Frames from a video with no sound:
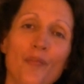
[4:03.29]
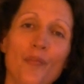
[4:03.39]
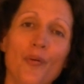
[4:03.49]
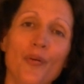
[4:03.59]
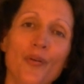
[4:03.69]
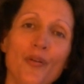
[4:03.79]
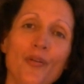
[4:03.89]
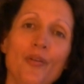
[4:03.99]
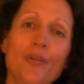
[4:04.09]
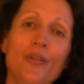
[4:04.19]

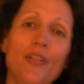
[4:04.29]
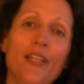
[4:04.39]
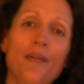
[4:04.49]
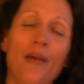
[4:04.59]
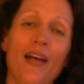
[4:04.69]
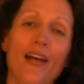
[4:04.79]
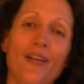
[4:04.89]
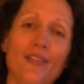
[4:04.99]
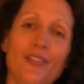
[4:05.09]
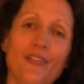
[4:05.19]
pull them
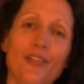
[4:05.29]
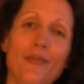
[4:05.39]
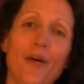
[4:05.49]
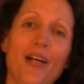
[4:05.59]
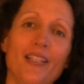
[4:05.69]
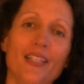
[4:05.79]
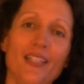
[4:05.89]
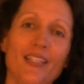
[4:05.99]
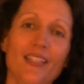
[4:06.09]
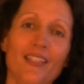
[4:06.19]
out of the
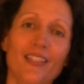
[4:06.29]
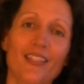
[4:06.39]
body.